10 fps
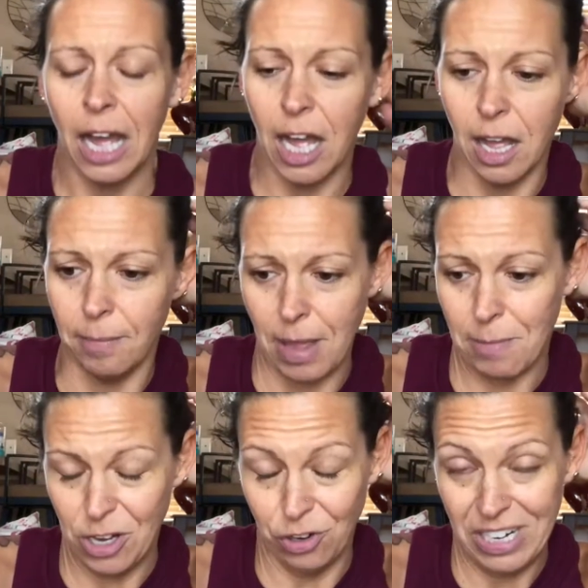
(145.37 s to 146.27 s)

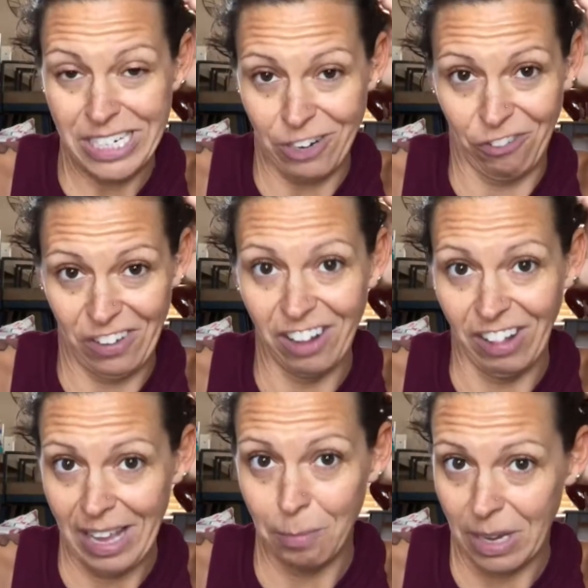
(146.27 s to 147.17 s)
I mean, you need to
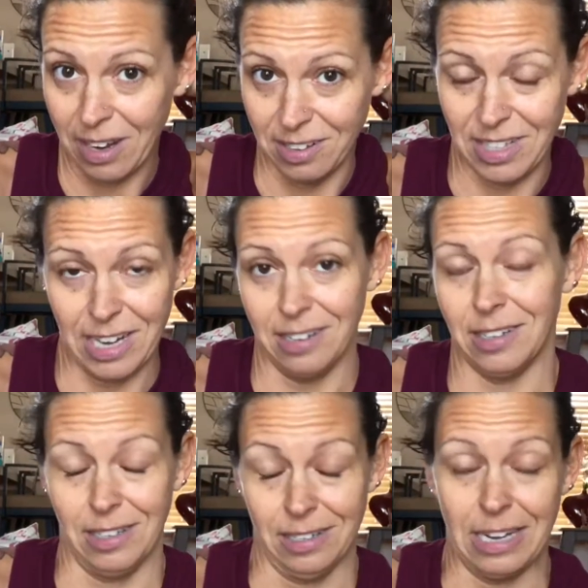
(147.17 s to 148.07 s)
feel it because then
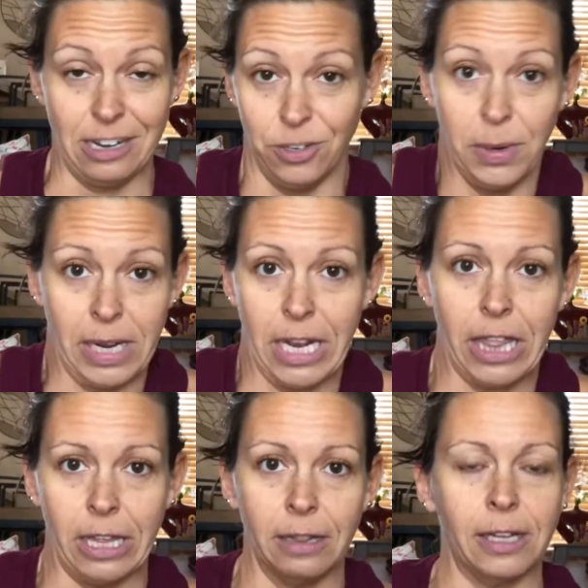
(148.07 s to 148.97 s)
it's not doing anything.